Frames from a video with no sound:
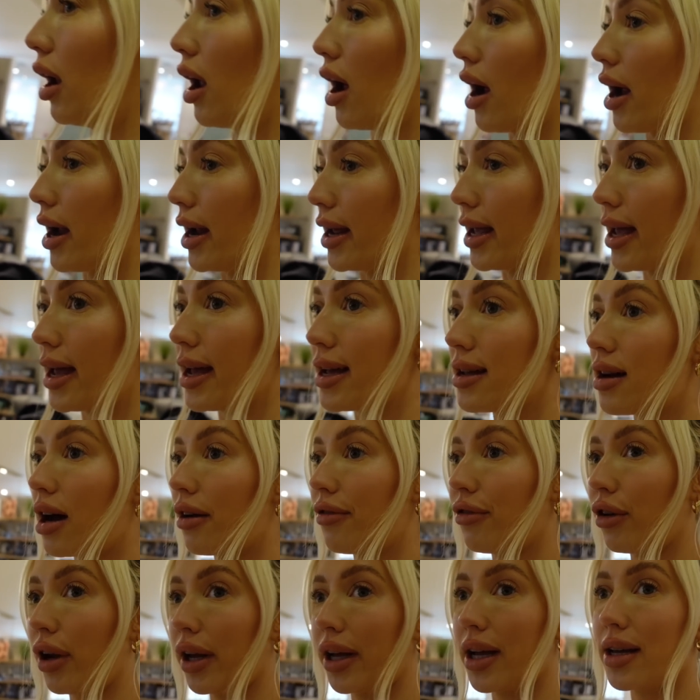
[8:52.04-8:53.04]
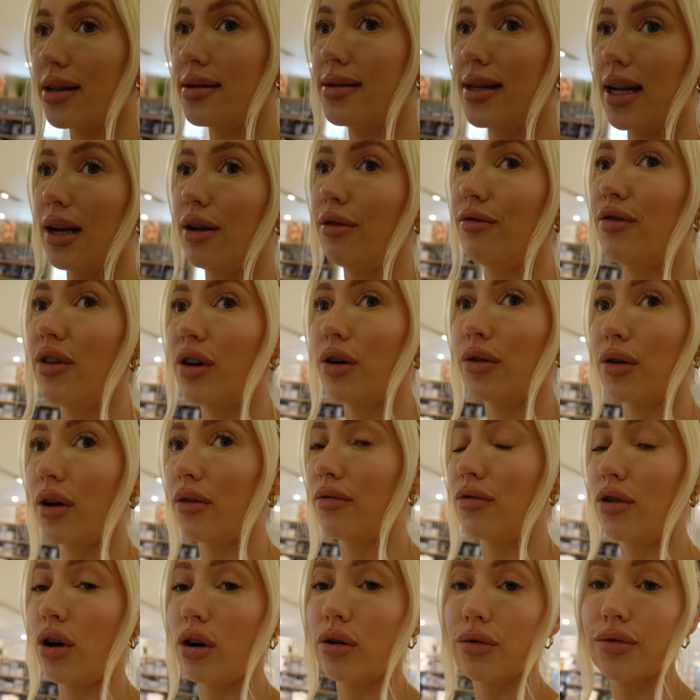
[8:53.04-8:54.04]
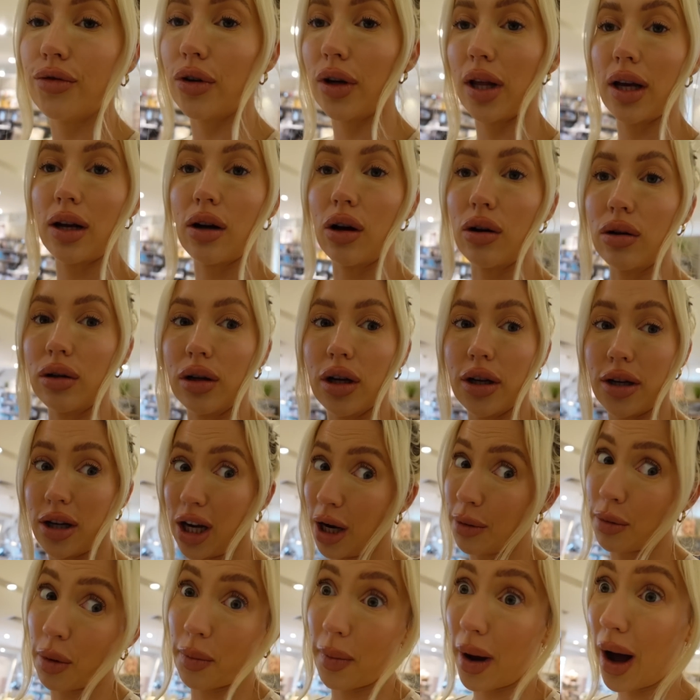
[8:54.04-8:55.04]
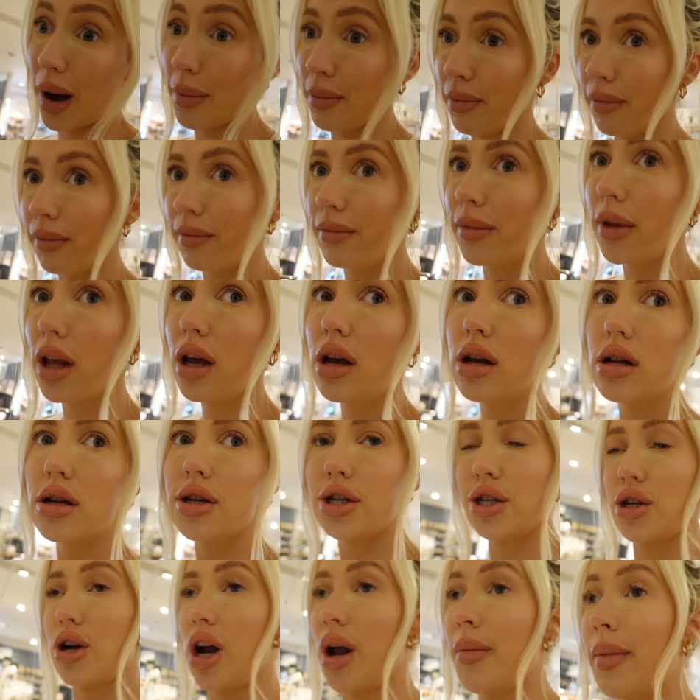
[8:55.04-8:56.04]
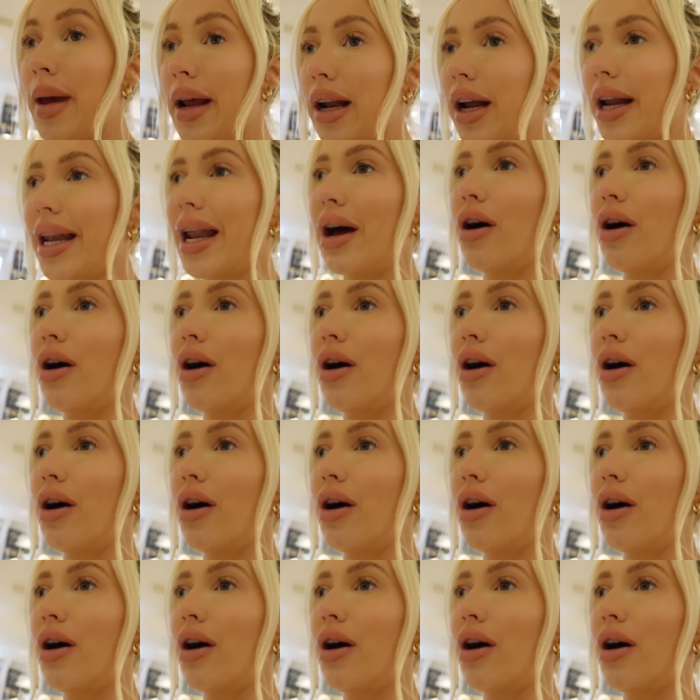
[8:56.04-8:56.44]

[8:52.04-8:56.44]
lie, it, I feel like it's still a field I've not fully conquered, and I'm a mum. Do you know what I mean? Like